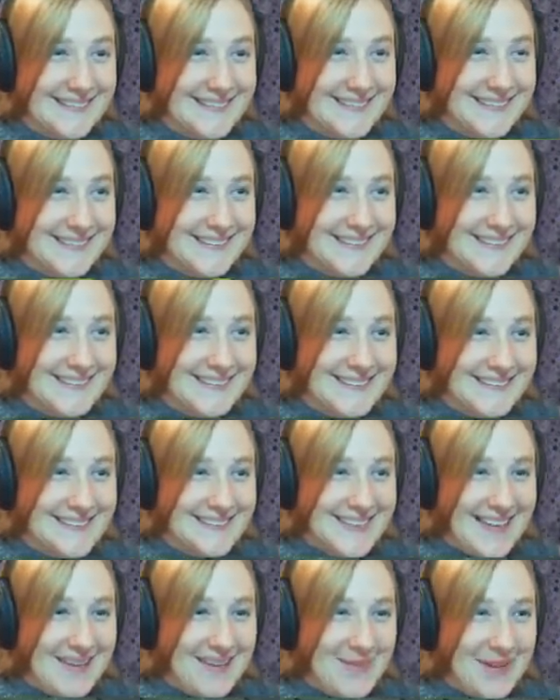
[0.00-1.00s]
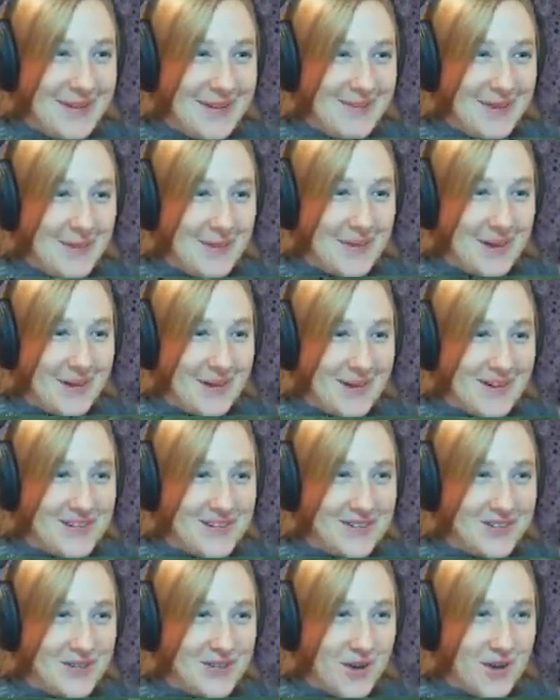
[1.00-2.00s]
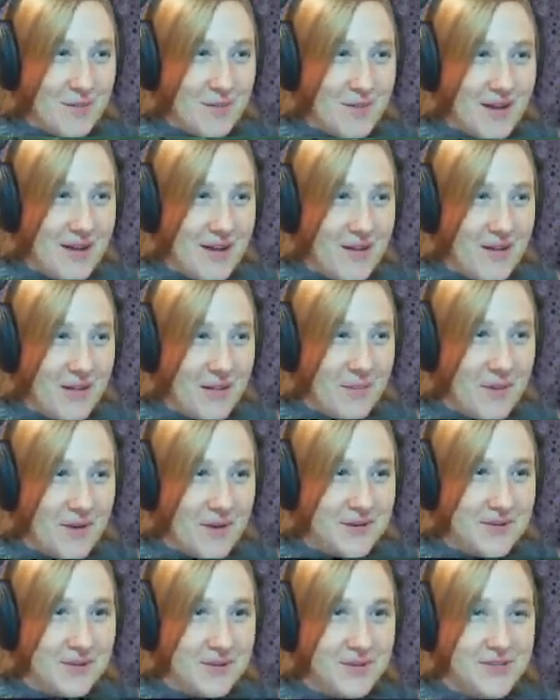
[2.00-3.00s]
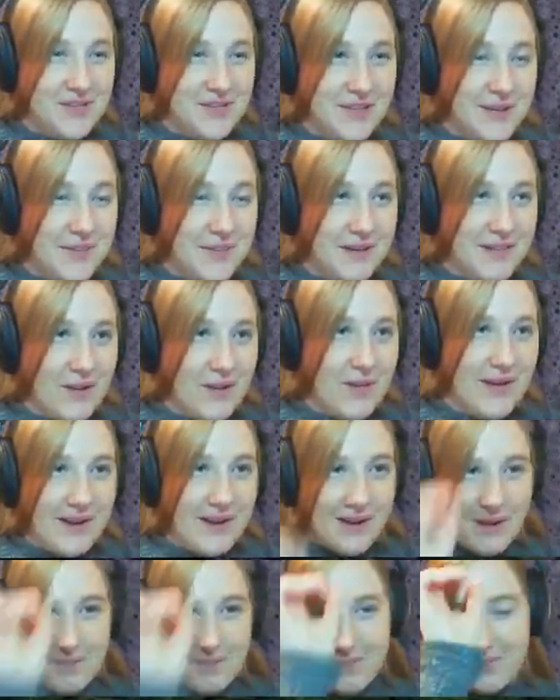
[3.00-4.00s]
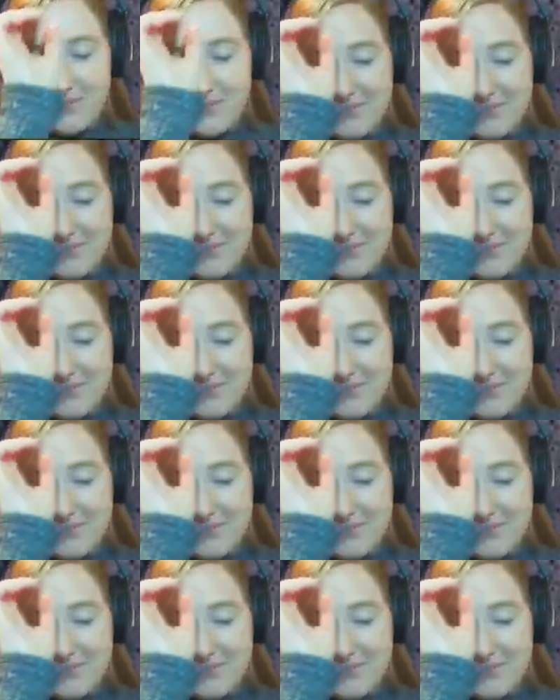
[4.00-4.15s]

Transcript: oh, it's like me and my brother just dog pile on the person who's sleeping. They'll wake up.